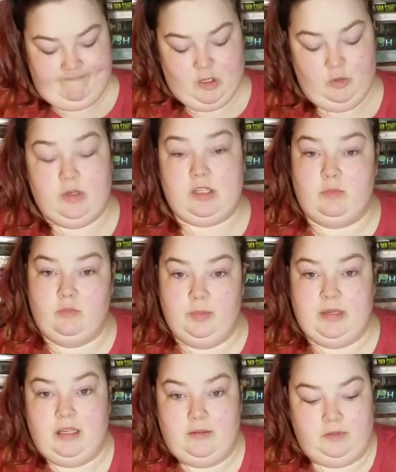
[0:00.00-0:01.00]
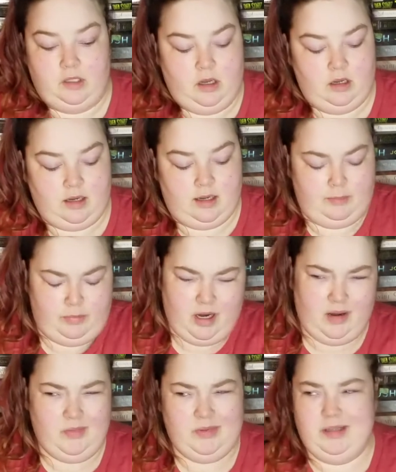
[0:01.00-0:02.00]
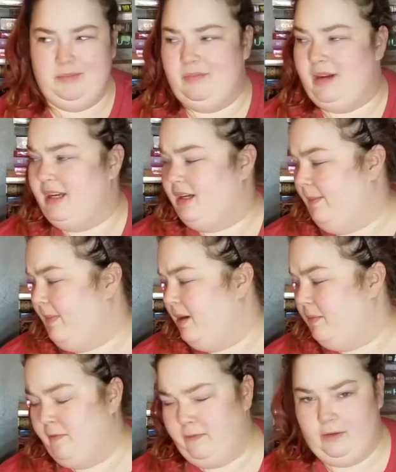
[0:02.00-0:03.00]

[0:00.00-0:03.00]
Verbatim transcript: which will be in a vlog. I probably might come out before